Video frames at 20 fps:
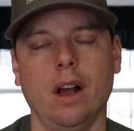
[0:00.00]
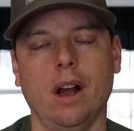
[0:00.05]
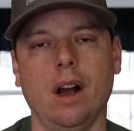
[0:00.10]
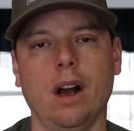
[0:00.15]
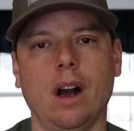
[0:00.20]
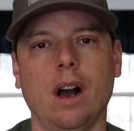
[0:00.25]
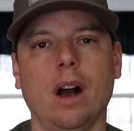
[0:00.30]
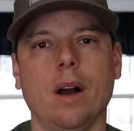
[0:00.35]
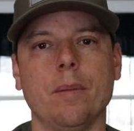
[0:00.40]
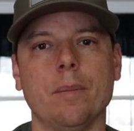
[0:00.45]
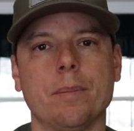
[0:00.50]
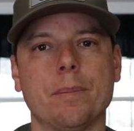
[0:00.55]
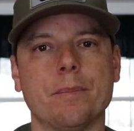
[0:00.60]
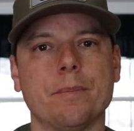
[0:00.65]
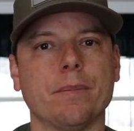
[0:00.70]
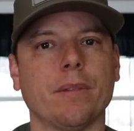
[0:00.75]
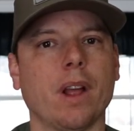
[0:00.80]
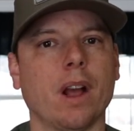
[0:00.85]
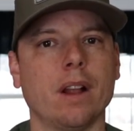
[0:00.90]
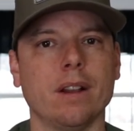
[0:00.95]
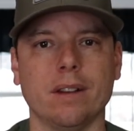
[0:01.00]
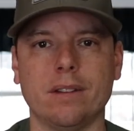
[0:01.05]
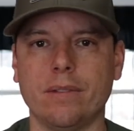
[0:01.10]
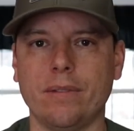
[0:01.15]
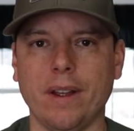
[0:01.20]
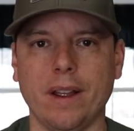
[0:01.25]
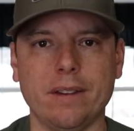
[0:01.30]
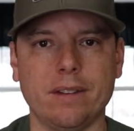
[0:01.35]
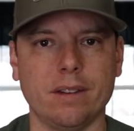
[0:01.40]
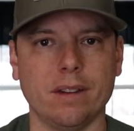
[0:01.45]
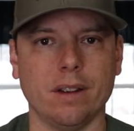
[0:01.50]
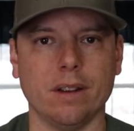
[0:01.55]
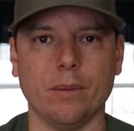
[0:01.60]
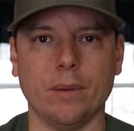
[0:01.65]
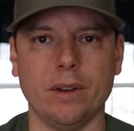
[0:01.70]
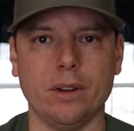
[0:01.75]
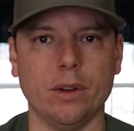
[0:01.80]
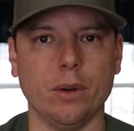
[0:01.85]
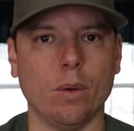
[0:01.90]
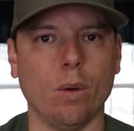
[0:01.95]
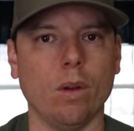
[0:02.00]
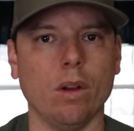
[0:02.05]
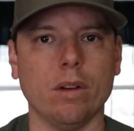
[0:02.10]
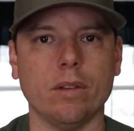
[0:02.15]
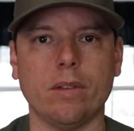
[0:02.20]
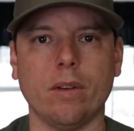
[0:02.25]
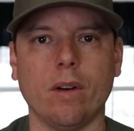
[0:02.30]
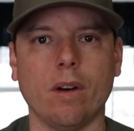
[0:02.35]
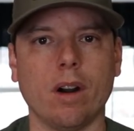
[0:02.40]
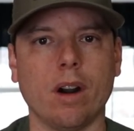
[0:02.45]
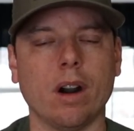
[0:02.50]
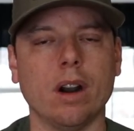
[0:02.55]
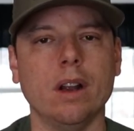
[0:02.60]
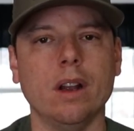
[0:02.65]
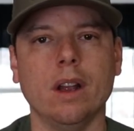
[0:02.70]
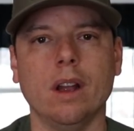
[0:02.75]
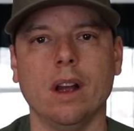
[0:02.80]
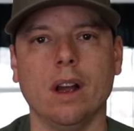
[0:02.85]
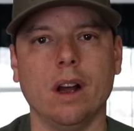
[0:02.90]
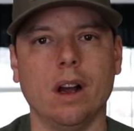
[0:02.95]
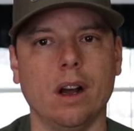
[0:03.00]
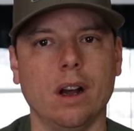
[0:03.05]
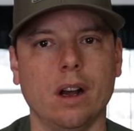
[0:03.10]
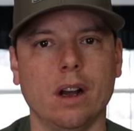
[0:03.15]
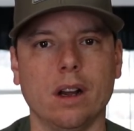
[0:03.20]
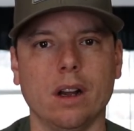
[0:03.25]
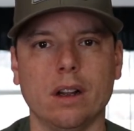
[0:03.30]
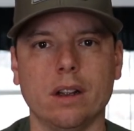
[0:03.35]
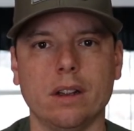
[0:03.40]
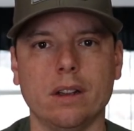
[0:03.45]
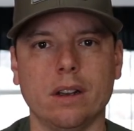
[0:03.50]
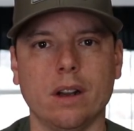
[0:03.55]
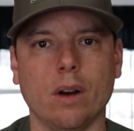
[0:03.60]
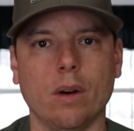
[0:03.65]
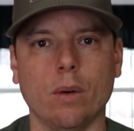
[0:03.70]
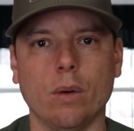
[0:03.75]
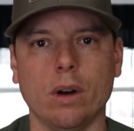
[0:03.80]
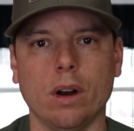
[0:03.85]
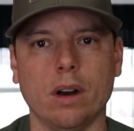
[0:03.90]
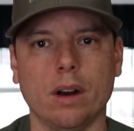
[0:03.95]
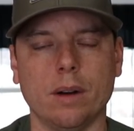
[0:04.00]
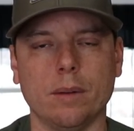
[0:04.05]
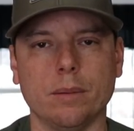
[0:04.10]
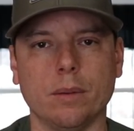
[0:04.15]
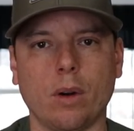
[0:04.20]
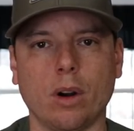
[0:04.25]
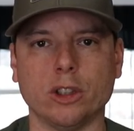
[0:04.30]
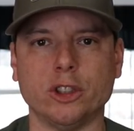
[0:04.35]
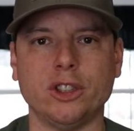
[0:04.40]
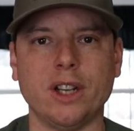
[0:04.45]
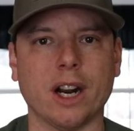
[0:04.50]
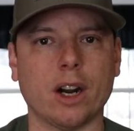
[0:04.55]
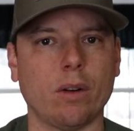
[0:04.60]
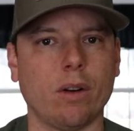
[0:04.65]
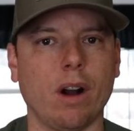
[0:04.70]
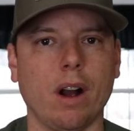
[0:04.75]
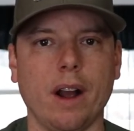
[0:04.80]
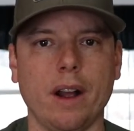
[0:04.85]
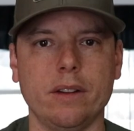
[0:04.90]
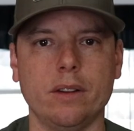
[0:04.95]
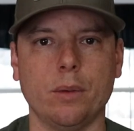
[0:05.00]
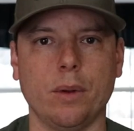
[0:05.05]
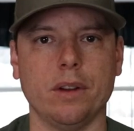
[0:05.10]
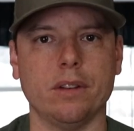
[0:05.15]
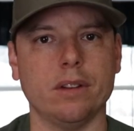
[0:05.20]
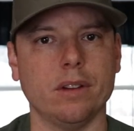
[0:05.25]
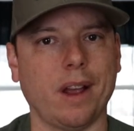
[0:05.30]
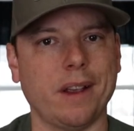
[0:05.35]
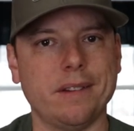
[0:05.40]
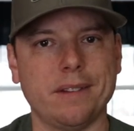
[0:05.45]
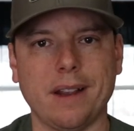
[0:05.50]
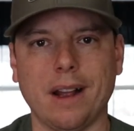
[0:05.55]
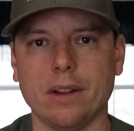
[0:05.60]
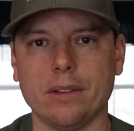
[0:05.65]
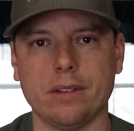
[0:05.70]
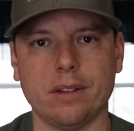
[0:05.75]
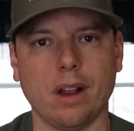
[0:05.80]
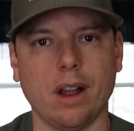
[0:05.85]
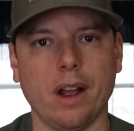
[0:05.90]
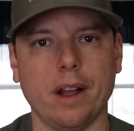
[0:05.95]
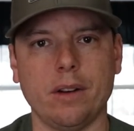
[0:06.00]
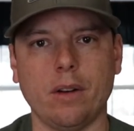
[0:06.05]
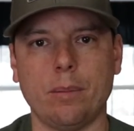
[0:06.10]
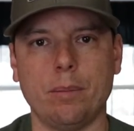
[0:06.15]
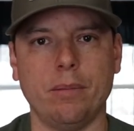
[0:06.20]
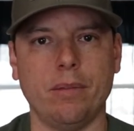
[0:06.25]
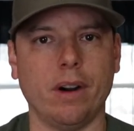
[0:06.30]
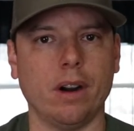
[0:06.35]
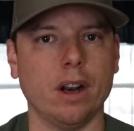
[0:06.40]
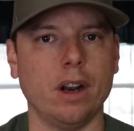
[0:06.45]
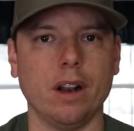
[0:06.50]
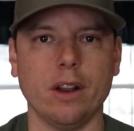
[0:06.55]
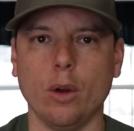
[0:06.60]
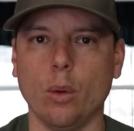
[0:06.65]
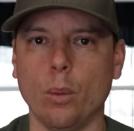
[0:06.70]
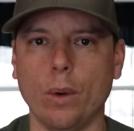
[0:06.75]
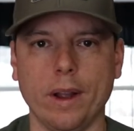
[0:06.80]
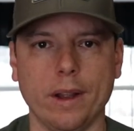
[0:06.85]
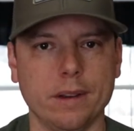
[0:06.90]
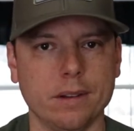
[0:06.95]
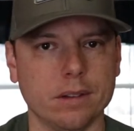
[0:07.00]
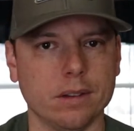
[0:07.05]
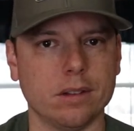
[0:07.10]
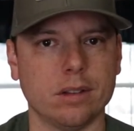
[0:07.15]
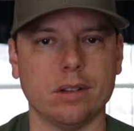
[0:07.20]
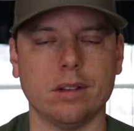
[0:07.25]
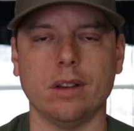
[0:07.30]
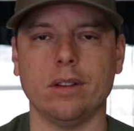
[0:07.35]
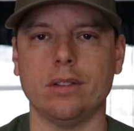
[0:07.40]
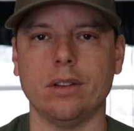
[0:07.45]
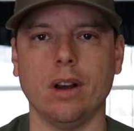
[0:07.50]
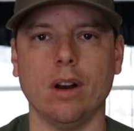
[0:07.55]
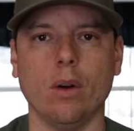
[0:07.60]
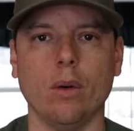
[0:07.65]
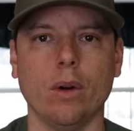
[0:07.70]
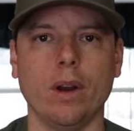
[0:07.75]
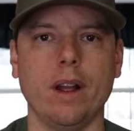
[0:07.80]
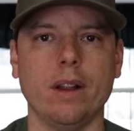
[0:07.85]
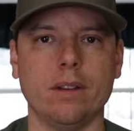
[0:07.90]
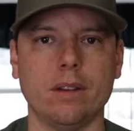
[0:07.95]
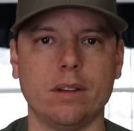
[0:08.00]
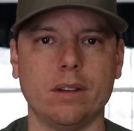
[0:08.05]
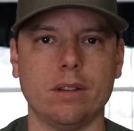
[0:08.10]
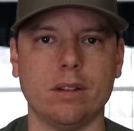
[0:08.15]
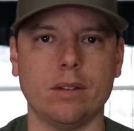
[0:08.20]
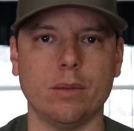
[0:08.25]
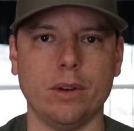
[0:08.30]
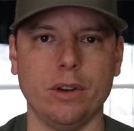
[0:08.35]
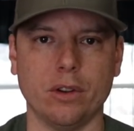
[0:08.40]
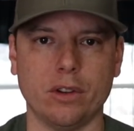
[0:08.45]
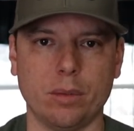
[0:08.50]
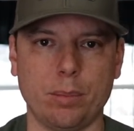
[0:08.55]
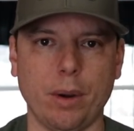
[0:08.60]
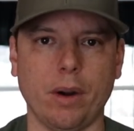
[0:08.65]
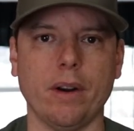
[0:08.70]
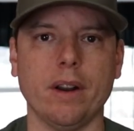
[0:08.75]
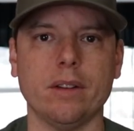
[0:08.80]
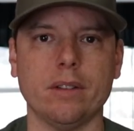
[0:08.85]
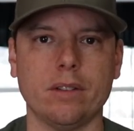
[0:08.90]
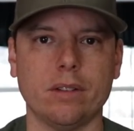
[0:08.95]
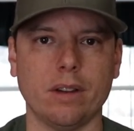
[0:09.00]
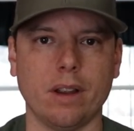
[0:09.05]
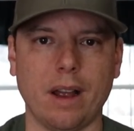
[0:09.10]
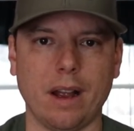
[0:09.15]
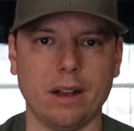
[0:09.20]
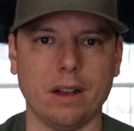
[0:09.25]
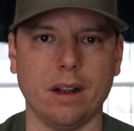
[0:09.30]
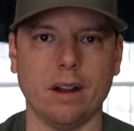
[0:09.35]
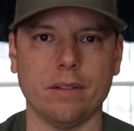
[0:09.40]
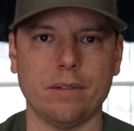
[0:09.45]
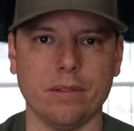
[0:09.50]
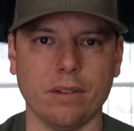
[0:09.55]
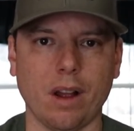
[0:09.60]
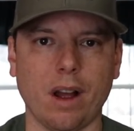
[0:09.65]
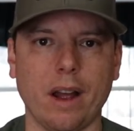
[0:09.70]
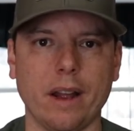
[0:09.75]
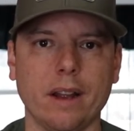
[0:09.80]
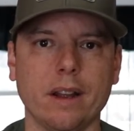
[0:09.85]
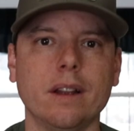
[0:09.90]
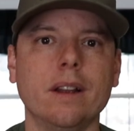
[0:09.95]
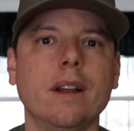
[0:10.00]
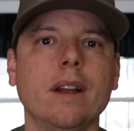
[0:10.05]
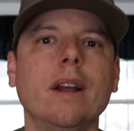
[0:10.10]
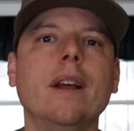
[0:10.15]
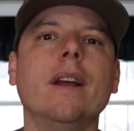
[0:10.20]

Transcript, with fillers: Um, Let's face it, we do all of our, uh, you know, um, our check rides when it's nice outside, barely winds. So it's when you experience uh, flying